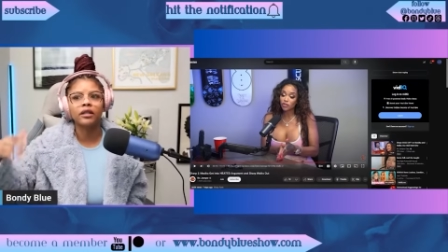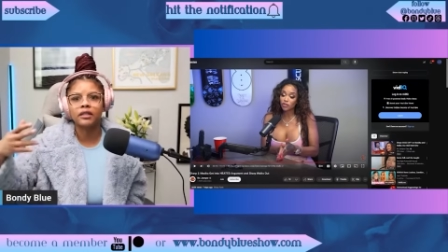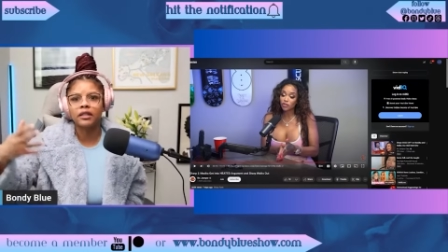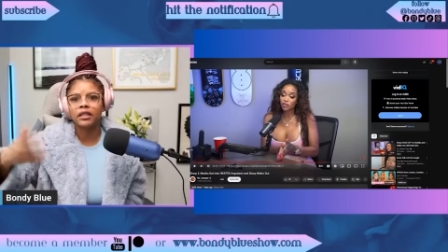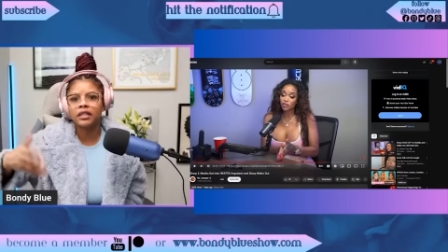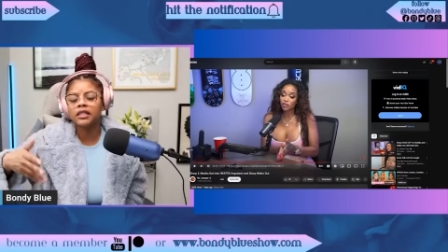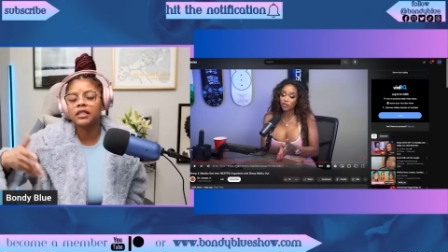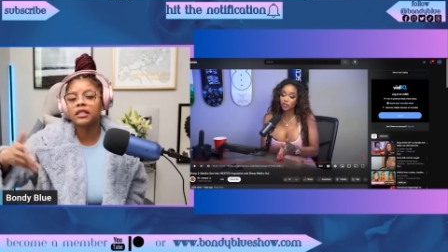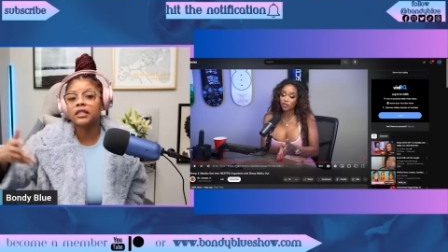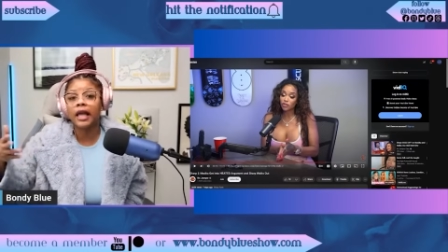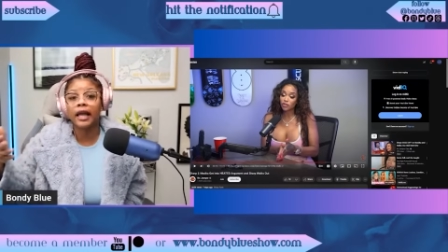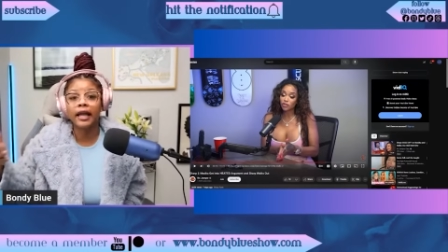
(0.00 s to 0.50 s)
He
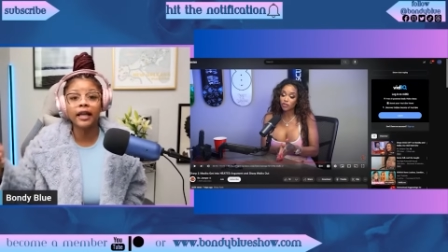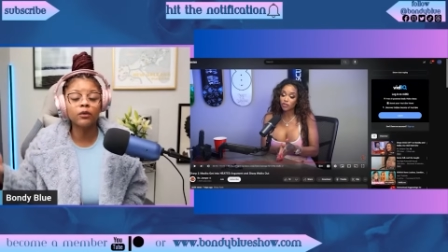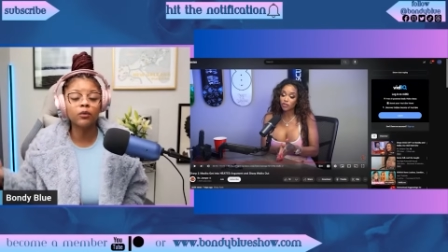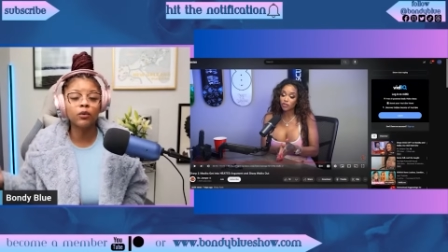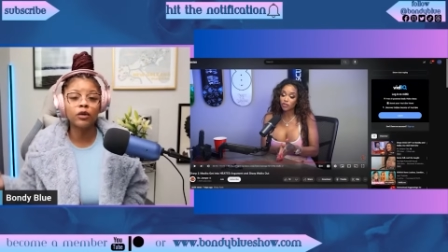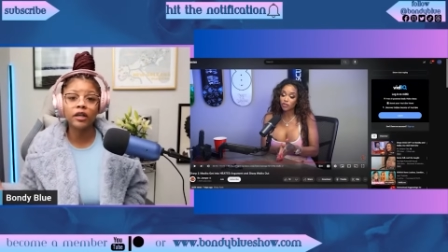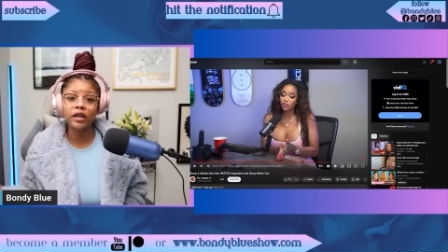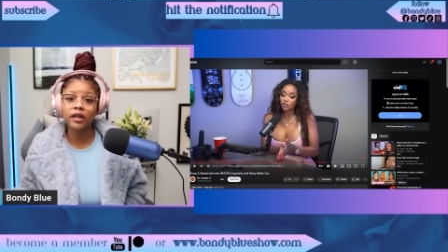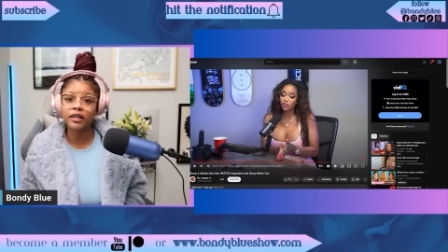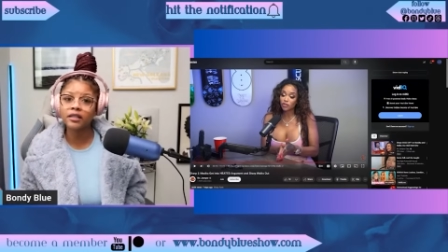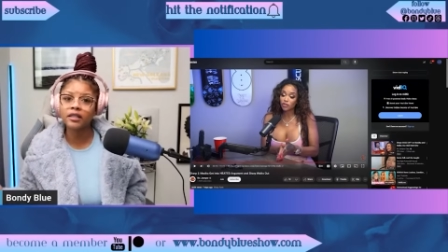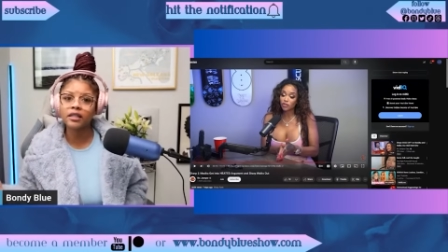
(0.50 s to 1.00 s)
stayed with
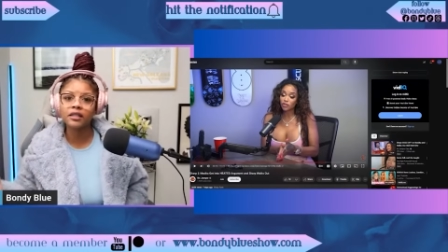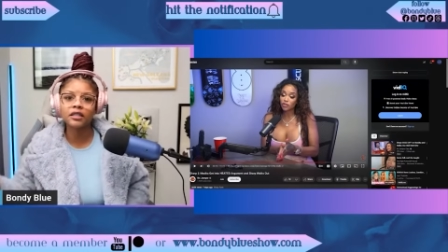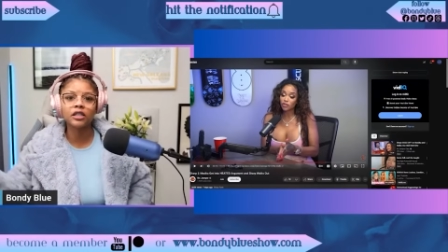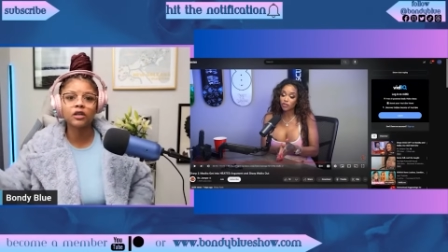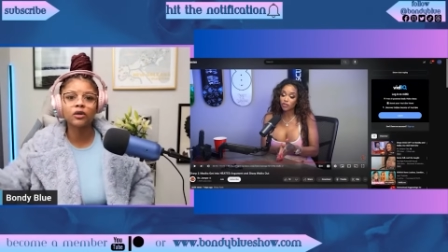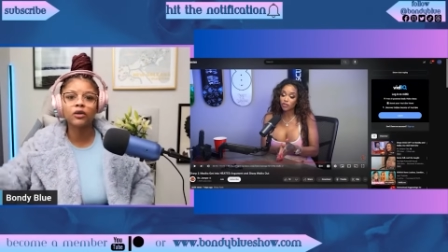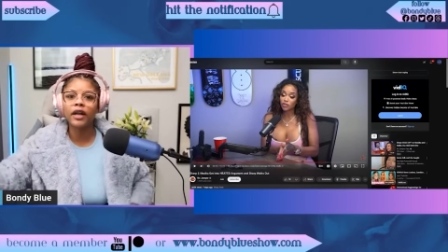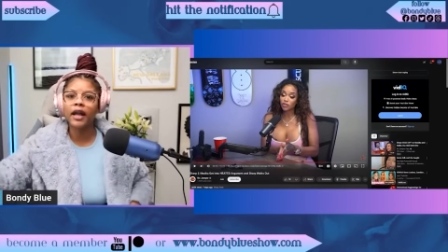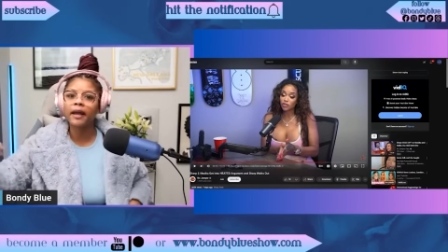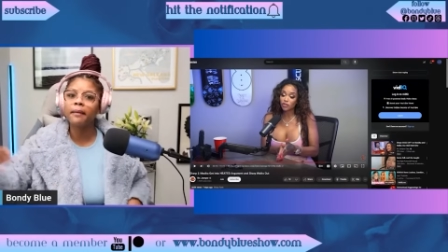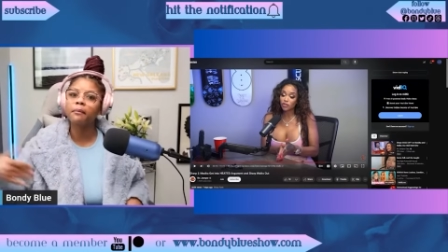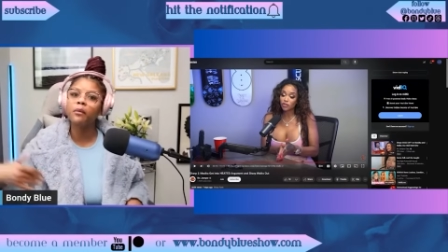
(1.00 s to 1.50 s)
us until
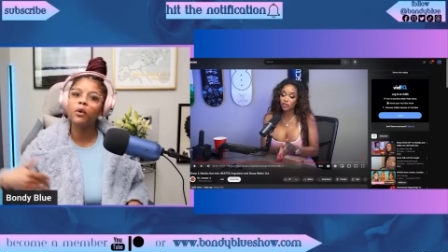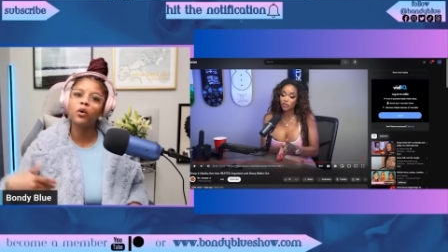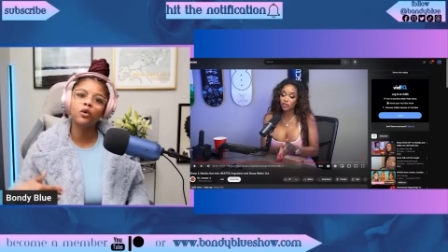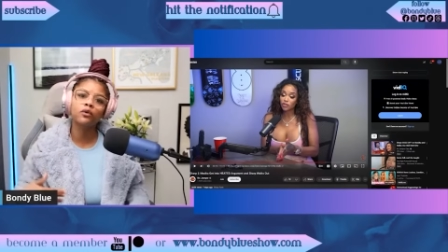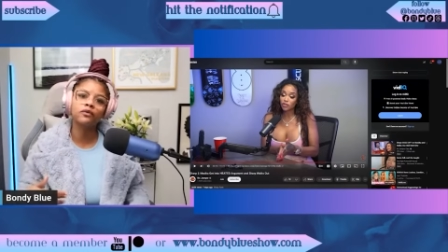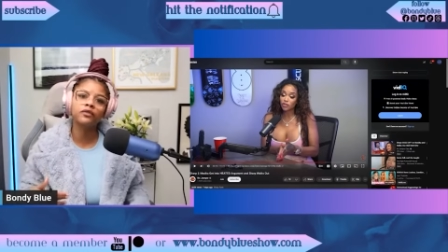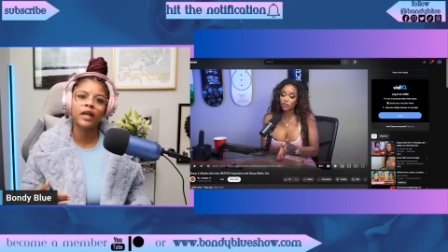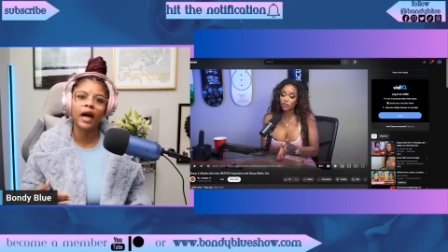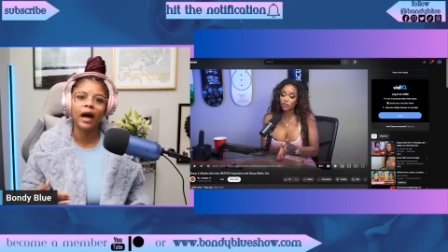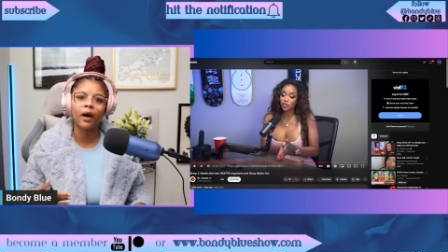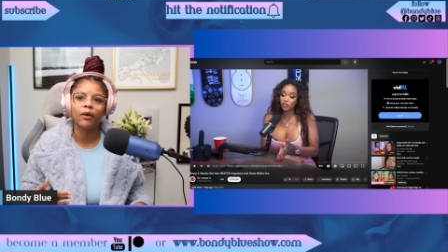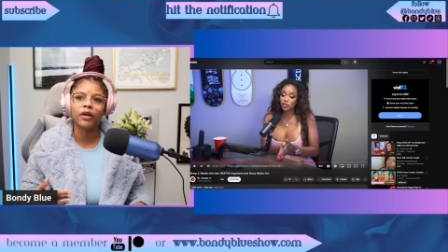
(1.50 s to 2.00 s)
they moved
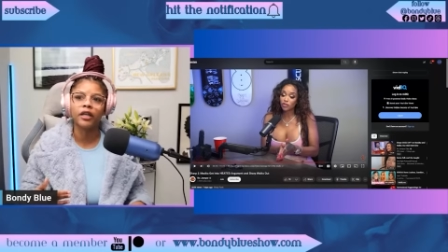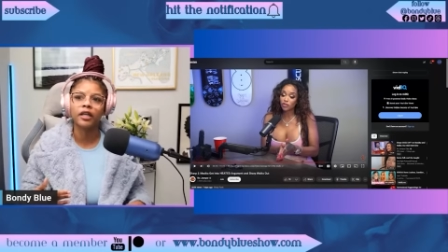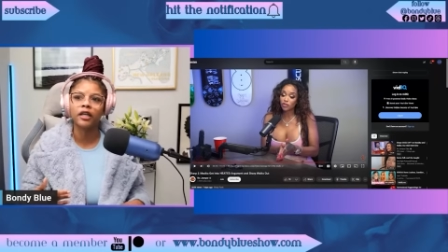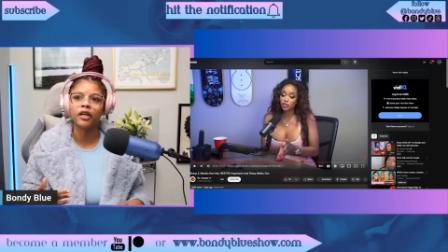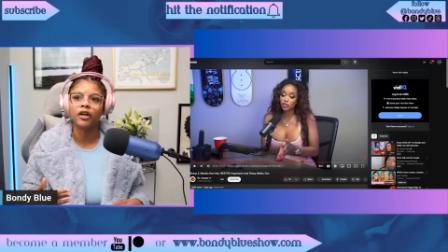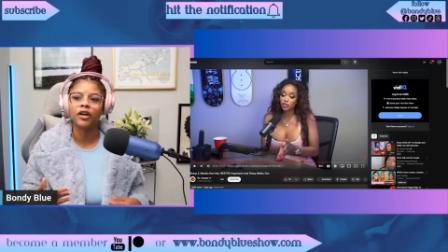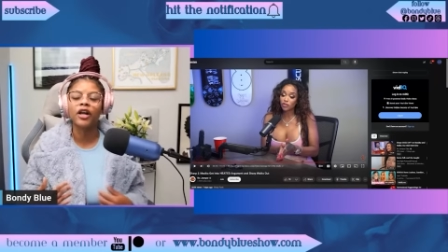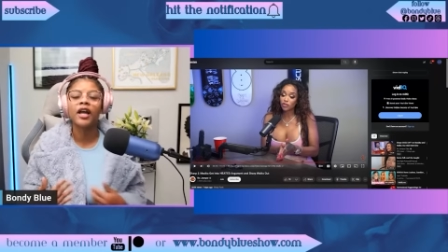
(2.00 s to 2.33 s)
out here.